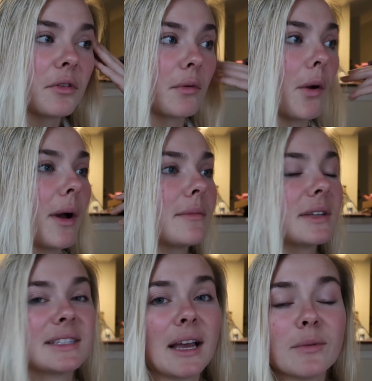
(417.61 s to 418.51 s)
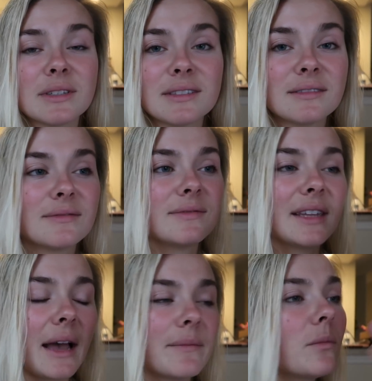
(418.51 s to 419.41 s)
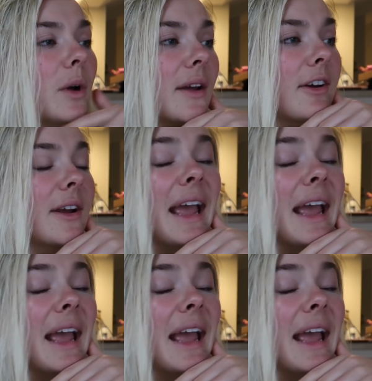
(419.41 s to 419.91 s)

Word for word: throw up, because I was, yeah, whatever.